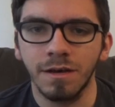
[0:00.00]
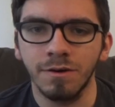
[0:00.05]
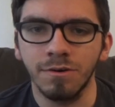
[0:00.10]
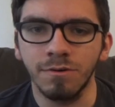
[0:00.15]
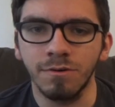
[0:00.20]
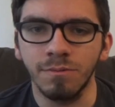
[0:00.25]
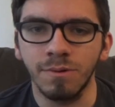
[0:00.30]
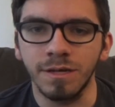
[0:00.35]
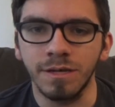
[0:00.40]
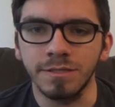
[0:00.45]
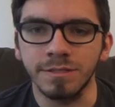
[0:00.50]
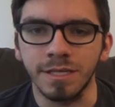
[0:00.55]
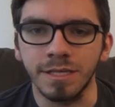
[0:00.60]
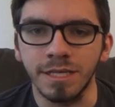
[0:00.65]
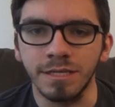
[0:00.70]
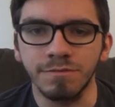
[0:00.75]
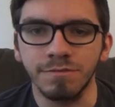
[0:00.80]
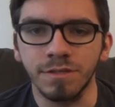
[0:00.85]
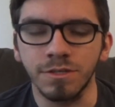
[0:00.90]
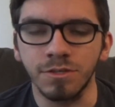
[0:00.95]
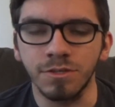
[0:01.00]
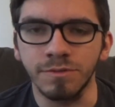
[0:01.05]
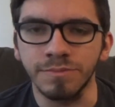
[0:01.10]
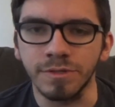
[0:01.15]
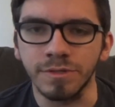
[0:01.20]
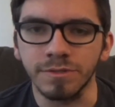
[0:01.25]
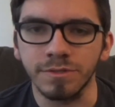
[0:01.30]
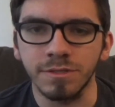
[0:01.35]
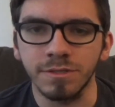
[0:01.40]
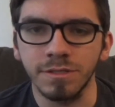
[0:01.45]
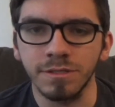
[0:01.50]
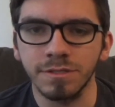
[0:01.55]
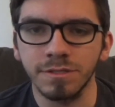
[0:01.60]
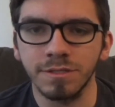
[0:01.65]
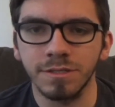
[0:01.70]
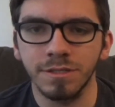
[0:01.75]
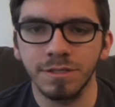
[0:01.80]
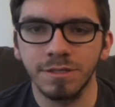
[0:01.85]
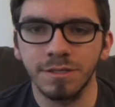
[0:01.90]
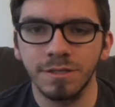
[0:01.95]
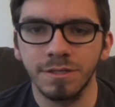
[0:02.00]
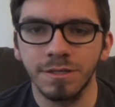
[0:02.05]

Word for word: Always here for the new monsters.